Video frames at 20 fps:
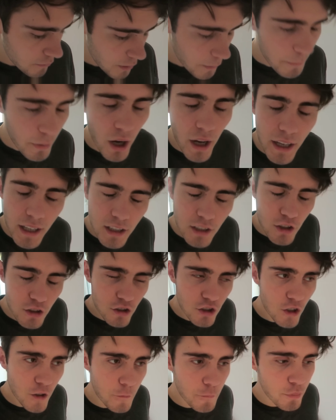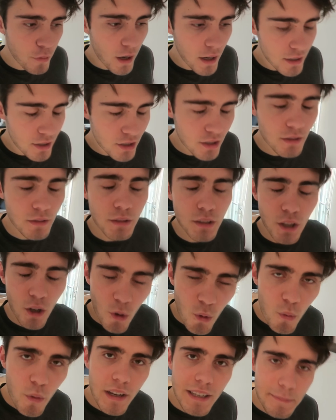But buying a new toothbrush
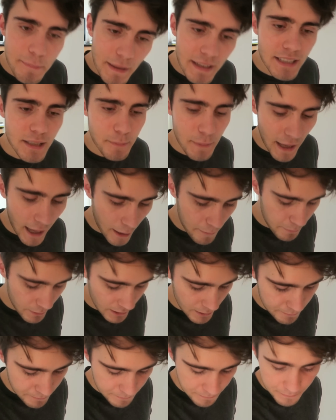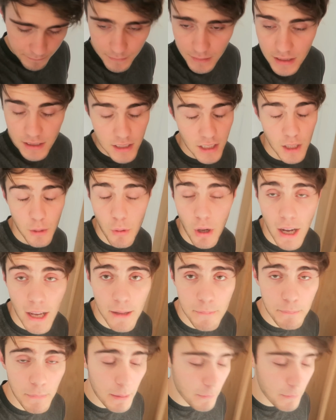always makes me happy. Don't know why.